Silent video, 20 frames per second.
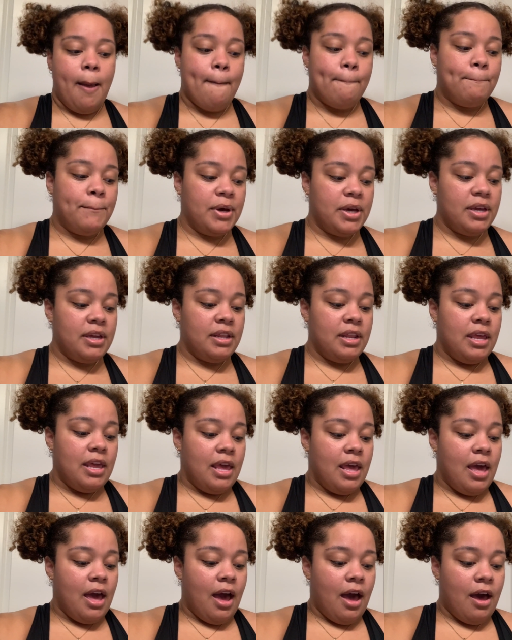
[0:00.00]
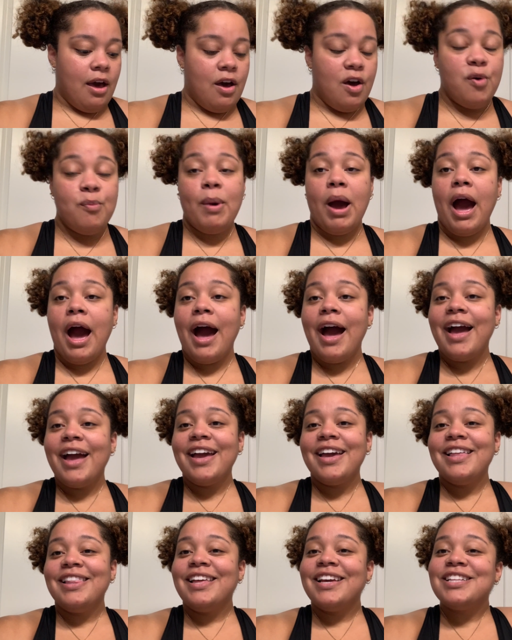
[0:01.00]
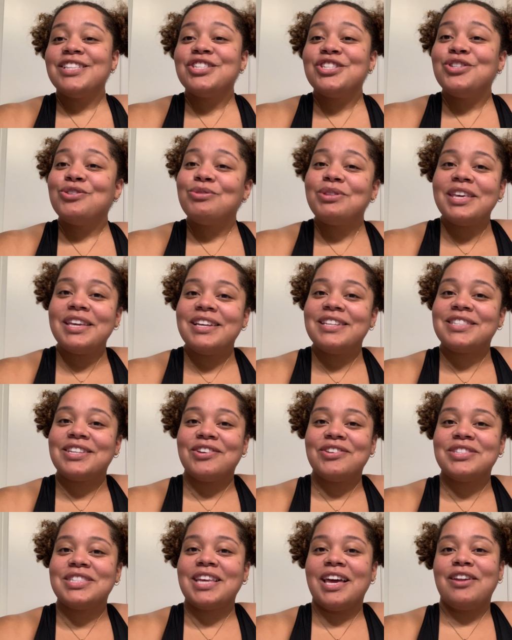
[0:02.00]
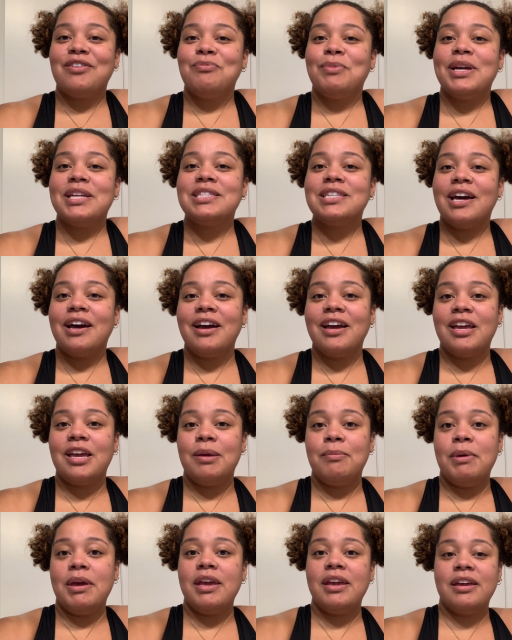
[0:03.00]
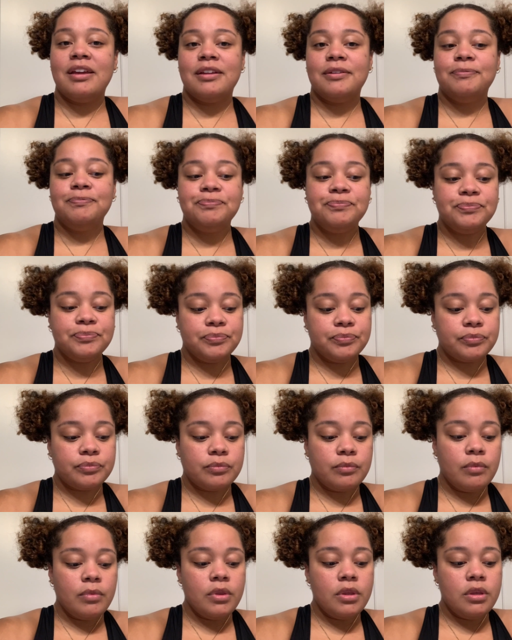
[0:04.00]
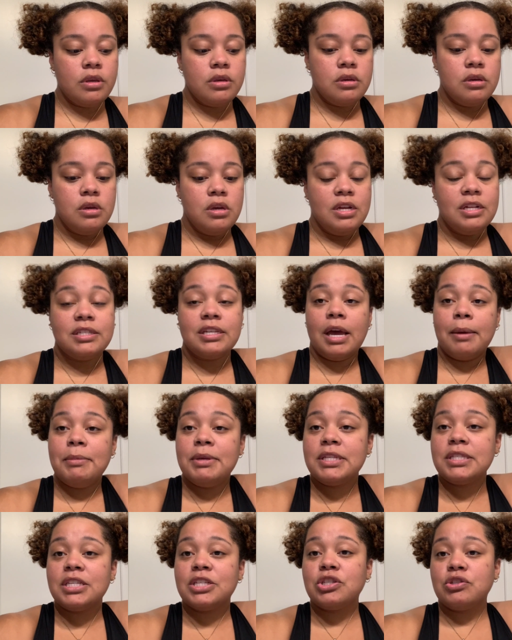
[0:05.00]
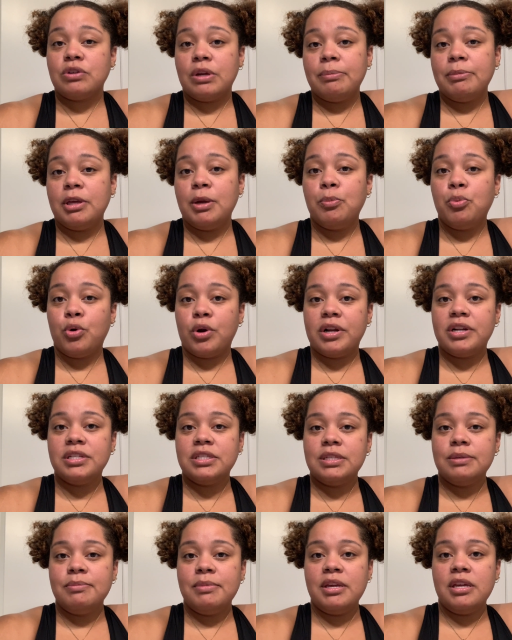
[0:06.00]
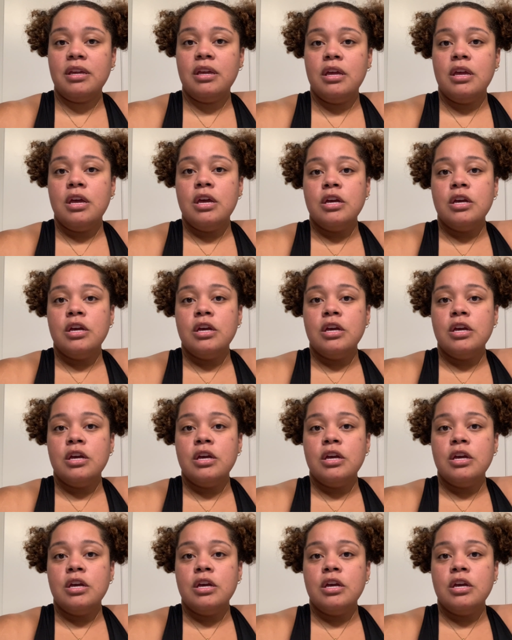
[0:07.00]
But I like to do things outside of my time, and time is extremely important to me.